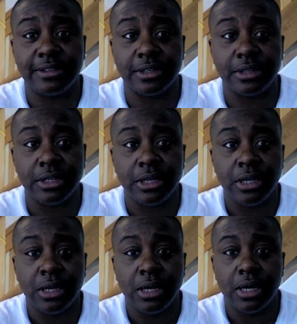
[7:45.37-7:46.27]

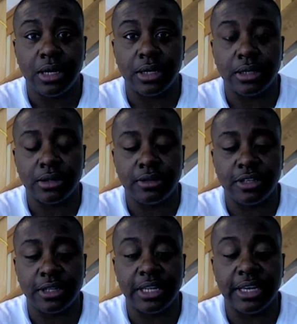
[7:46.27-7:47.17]
to
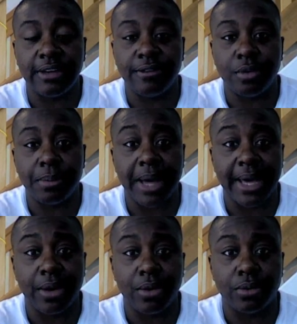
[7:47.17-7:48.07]
live on my
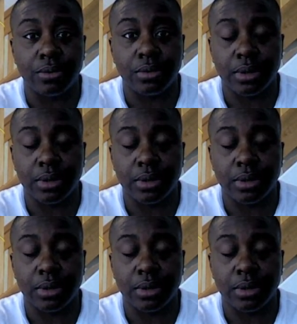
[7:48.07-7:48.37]
own.